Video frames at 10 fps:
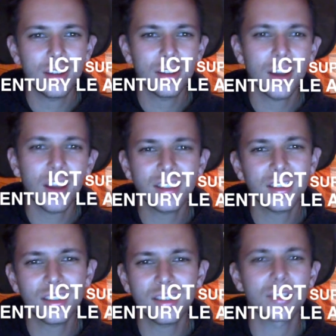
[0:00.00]

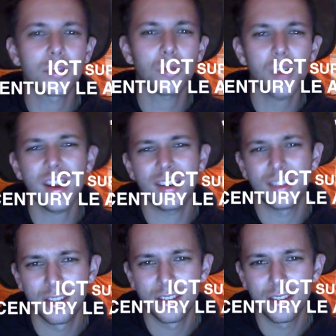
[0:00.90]
ICT is great
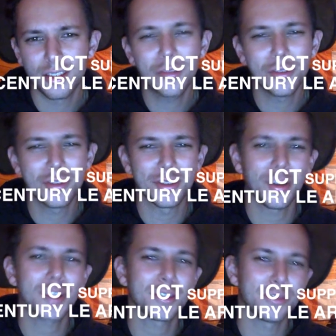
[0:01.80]
if used
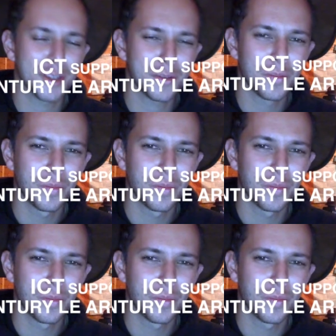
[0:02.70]
effectively.